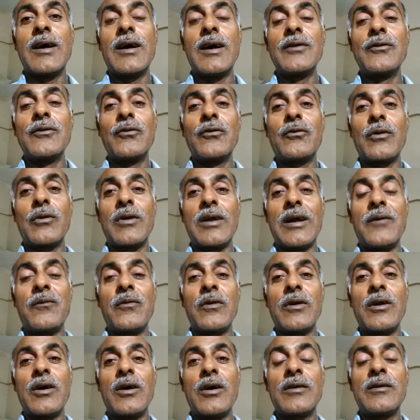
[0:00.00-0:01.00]
I used to laugh
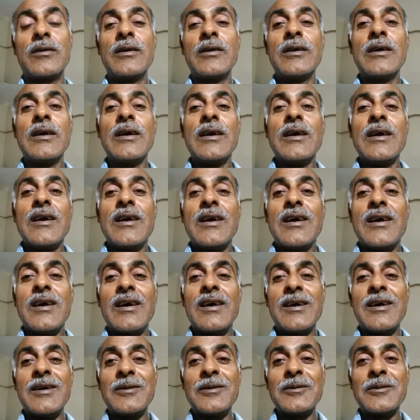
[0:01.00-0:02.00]
a lot.
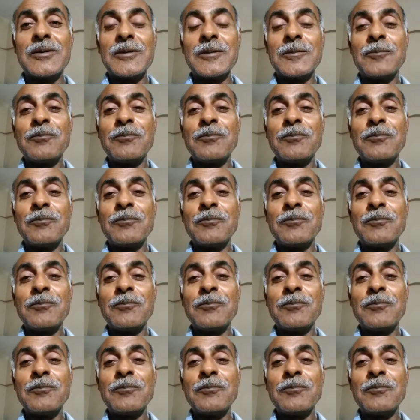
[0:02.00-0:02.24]
And